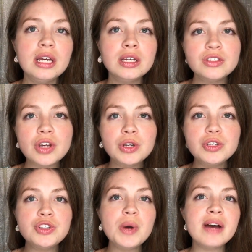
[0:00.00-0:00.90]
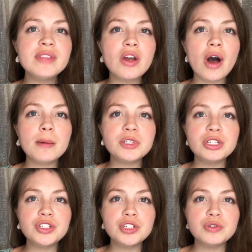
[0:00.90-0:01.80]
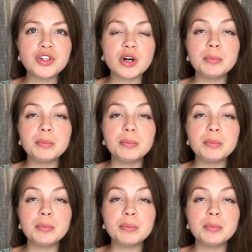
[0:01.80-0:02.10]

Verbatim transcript: So you do have the option to start